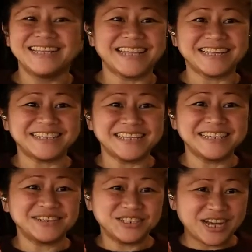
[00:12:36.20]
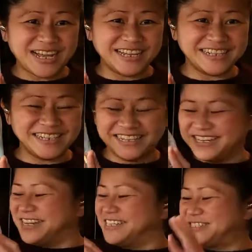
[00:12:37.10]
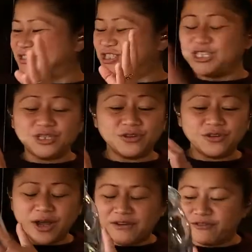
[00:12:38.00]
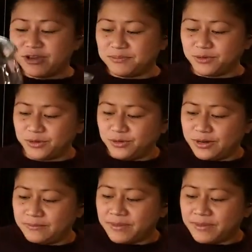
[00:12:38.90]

That's the little child. So ginger for every brew.